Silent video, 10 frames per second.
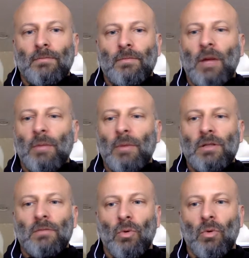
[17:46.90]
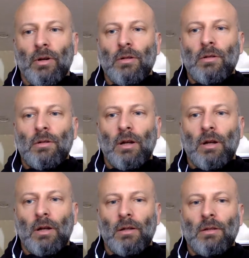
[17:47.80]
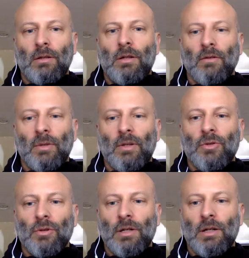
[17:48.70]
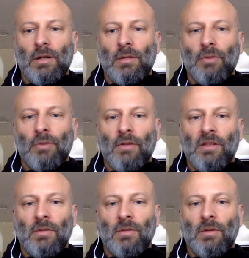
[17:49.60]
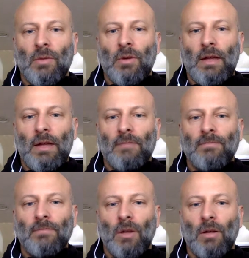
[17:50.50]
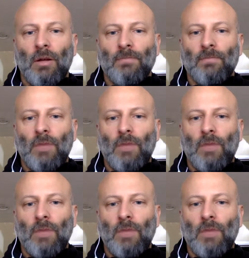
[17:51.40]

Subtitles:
how much more government intrusion into privacy they want to allow.